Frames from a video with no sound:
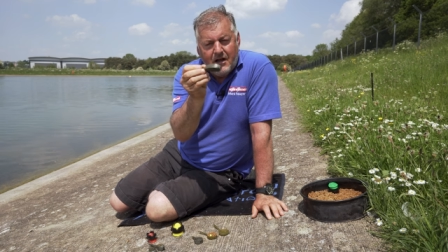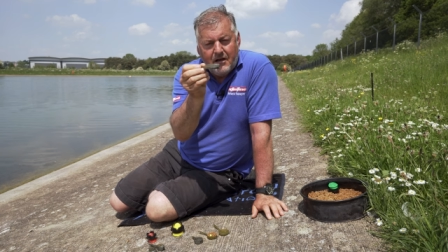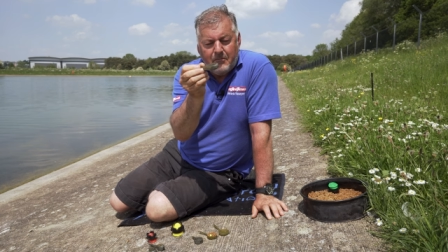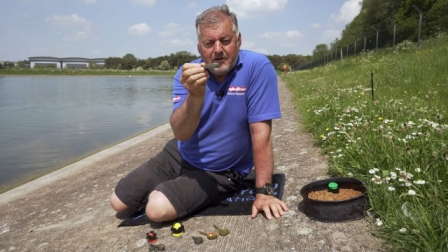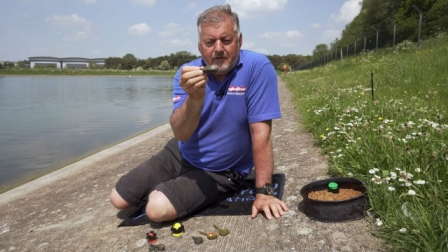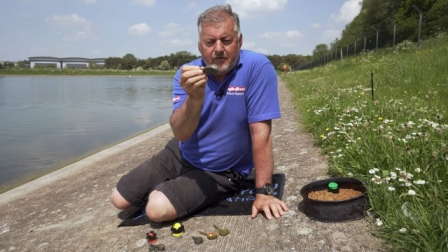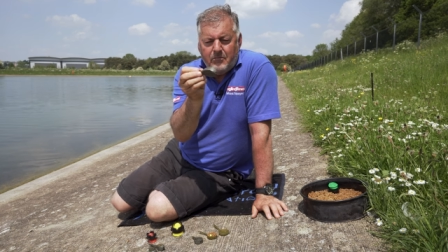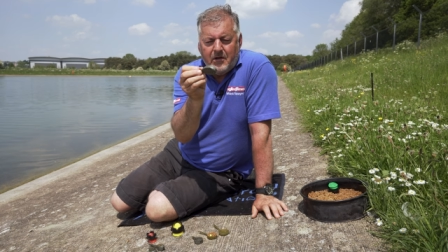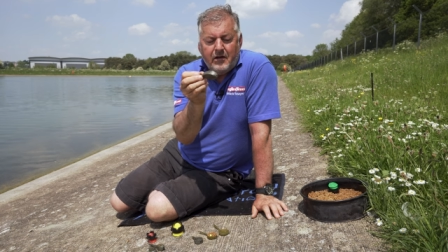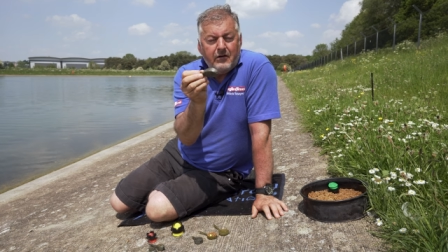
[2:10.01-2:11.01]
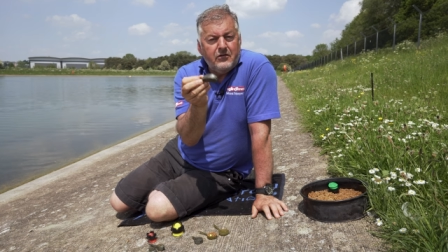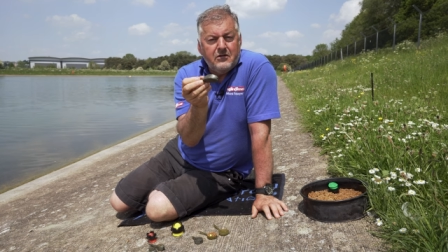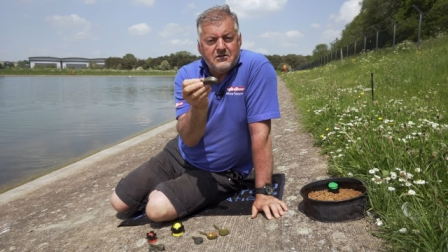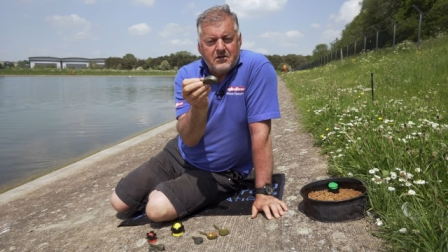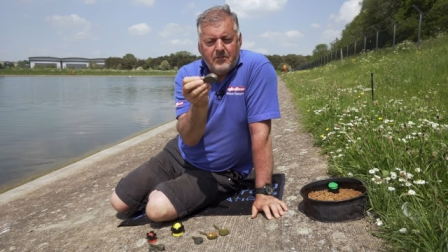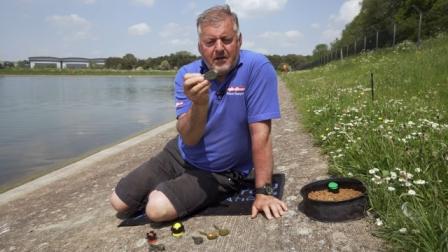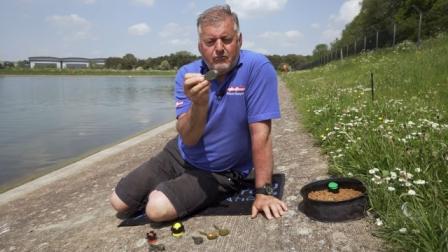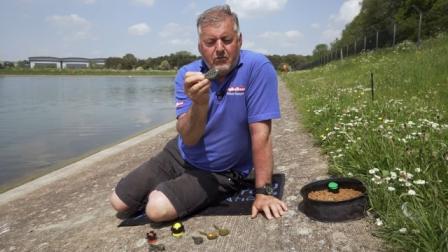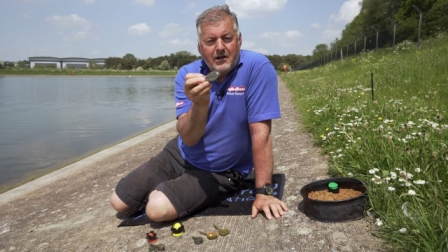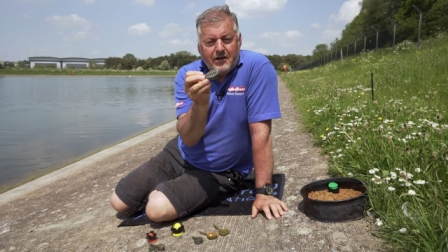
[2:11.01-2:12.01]
And believe you me, I've used them, they
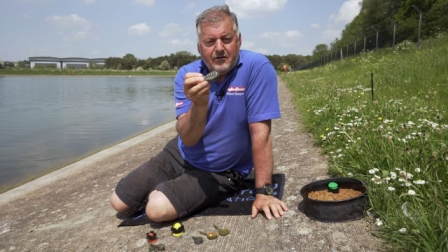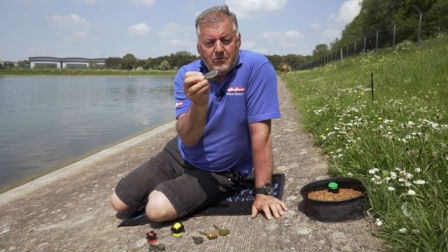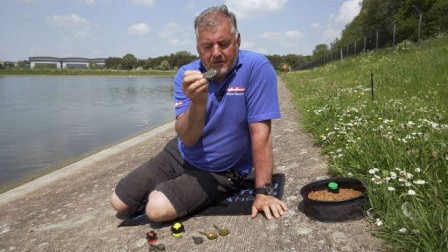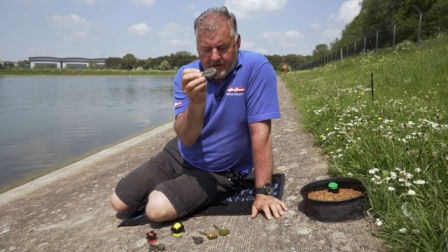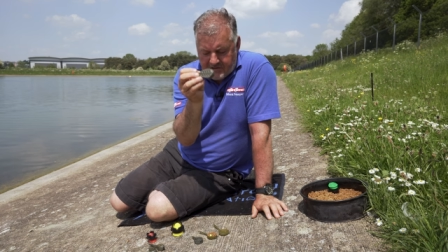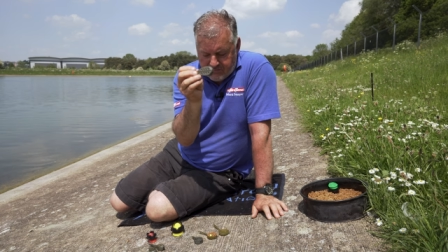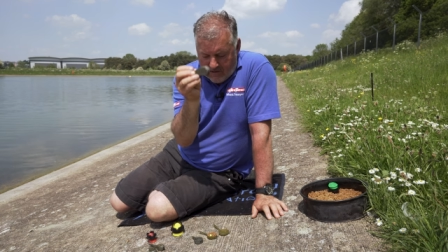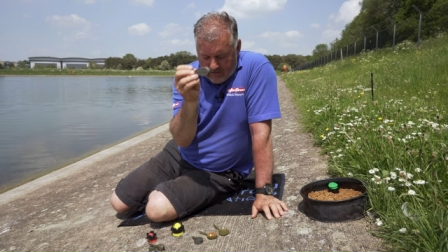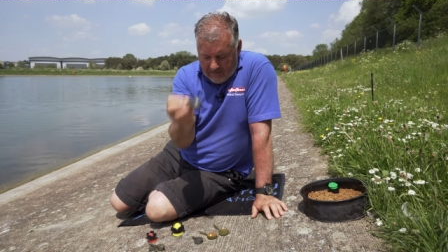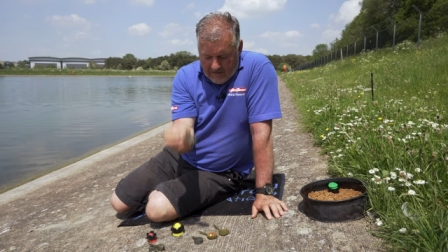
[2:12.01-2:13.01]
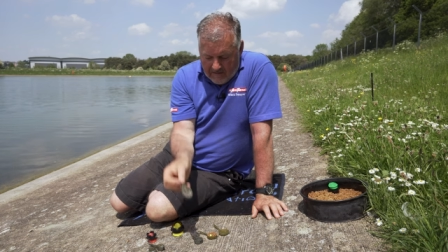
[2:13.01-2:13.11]
really do cast well.